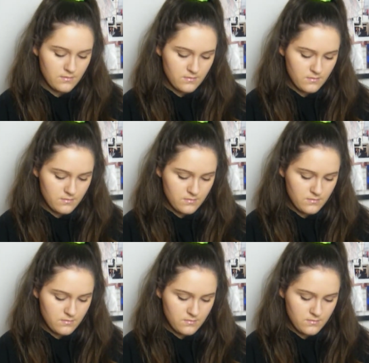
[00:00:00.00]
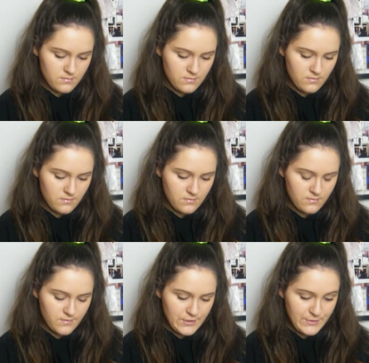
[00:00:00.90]

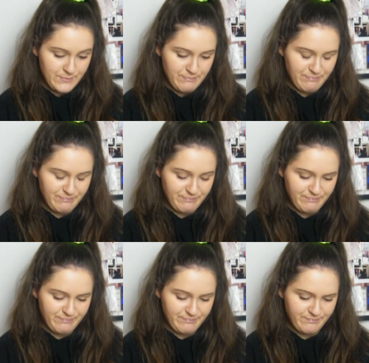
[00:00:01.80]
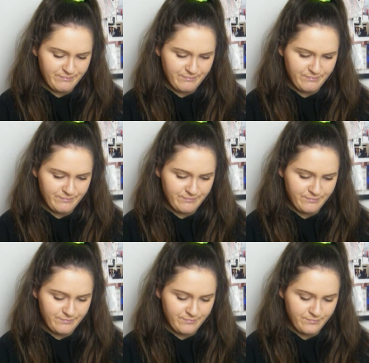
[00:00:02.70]

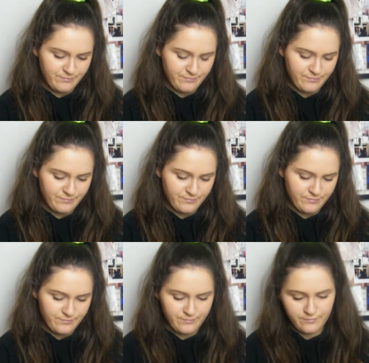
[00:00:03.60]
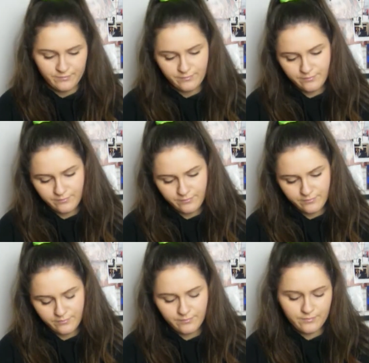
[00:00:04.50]

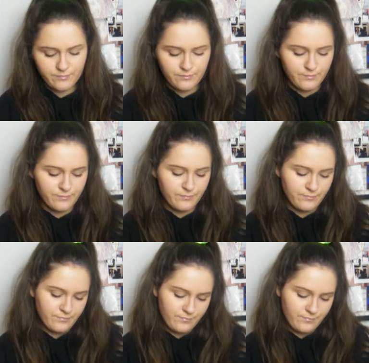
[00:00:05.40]
Nobody speaks.